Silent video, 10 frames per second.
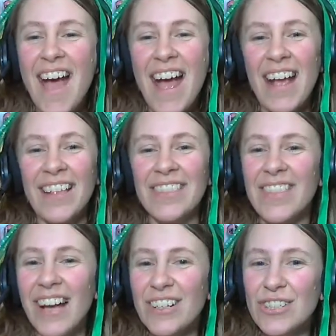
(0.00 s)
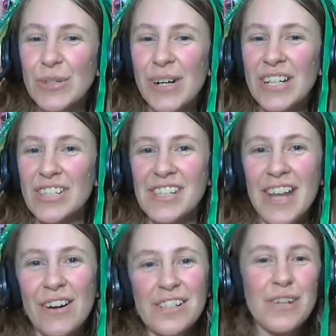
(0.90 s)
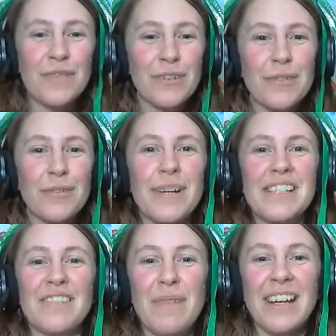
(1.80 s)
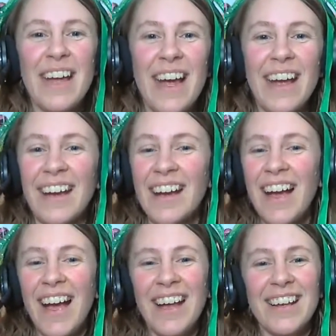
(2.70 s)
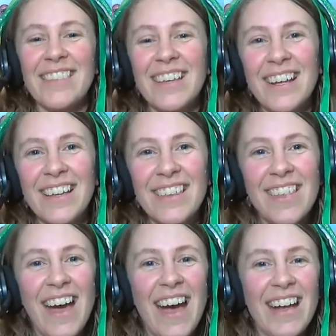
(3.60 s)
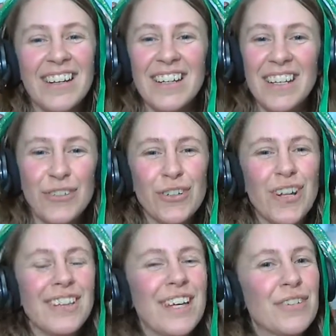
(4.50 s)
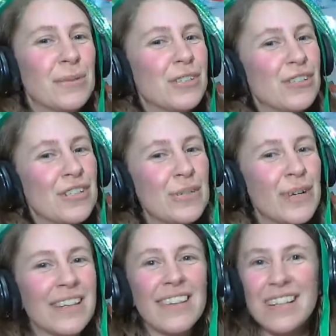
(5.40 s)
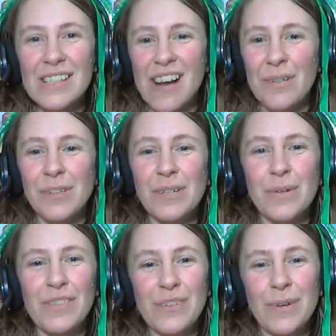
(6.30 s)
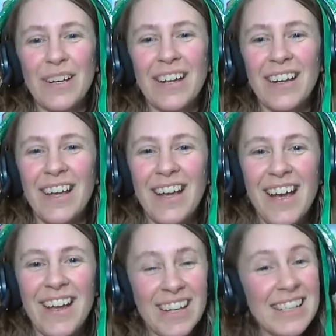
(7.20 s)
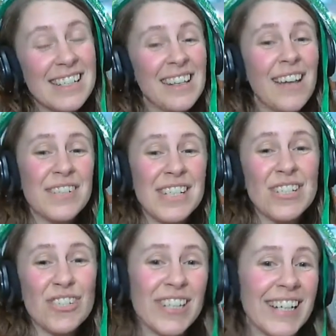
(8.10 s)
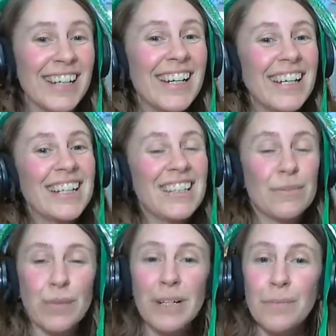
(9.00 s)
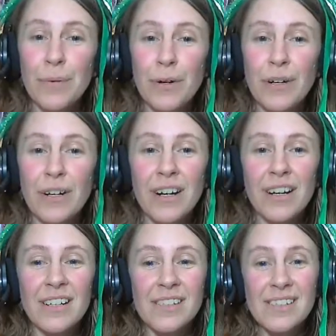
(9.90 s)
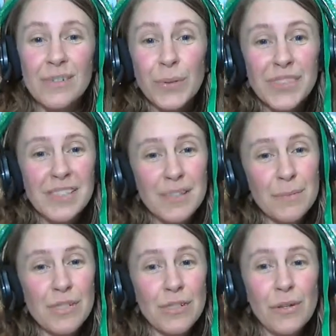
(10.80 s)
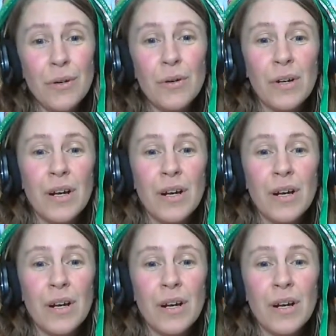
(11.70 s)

and that joy just carries over through the rest of my day. And I think that if you're not loving what you're doing, then it's not really worth doing it. And I did love teaching in brick and mortar school systems too,